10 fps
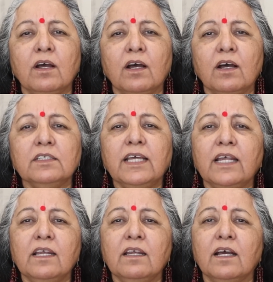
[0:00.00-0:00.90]

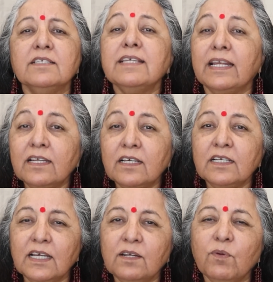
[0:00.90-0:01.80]
then
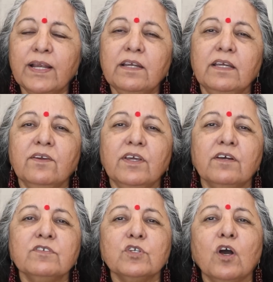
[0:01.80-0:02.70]
ascendant at 1 degree
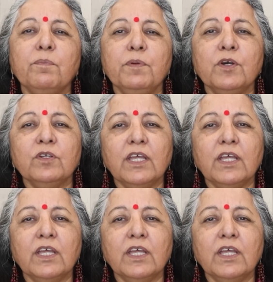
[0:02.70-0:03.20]
of Scorpio,